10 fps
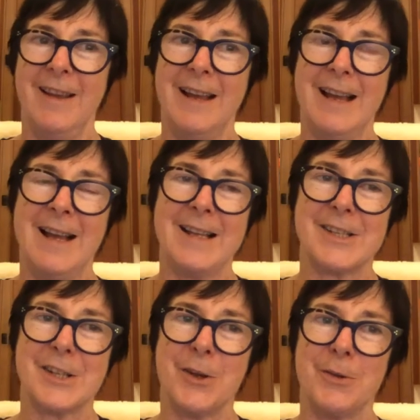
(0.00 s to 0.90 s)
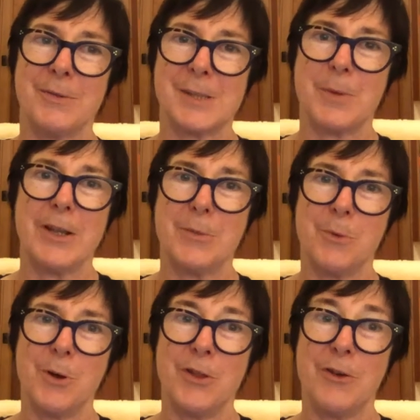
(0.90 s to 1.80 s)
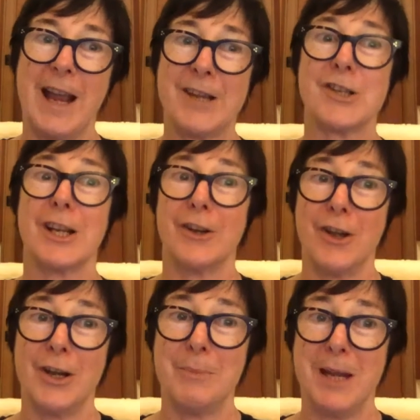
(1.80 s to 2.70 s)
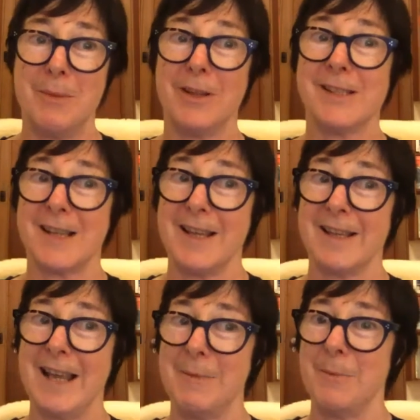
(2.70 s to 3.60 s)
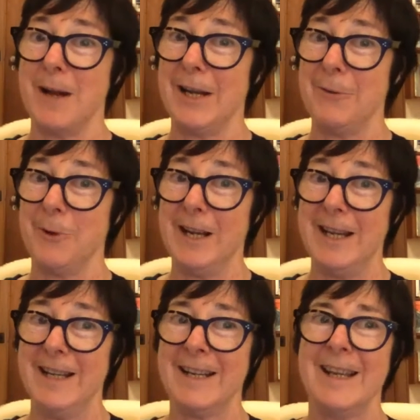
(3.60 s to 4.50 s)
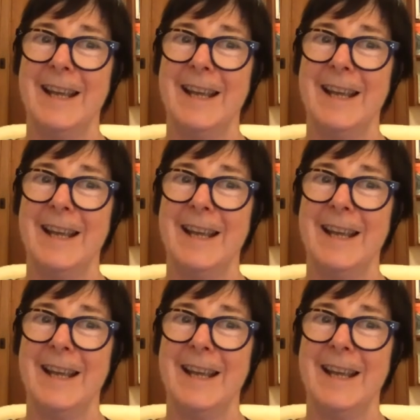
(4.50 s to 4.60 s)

Uh, so spread the word. There are actually a lot of people inside the Labor Party reading it.